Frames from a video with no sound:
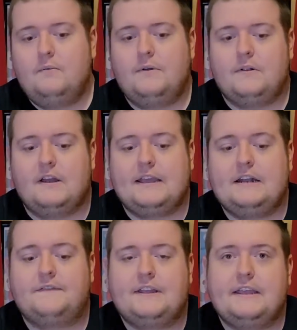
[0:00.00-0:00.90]
We were lucky
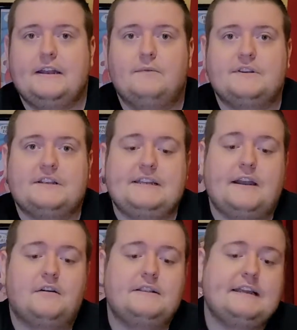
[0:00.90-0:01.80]
enough to get it. it was a
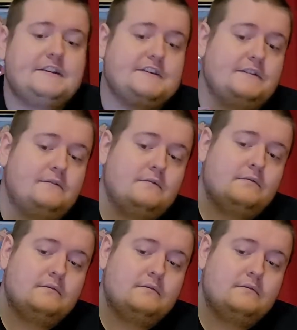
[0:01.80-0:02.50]
Daryl Dixon